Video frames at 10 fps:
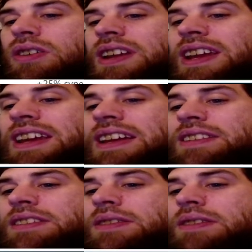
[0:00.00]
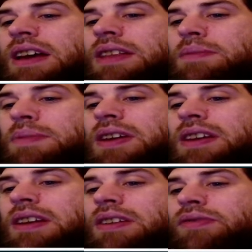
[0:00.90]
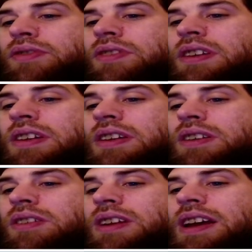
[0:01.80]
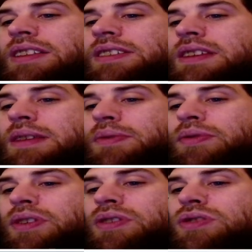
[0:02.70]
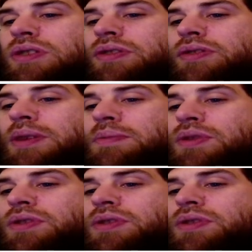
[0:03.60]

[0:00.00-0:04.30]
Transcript: On it, at the beginning of your end step, if you control 3 or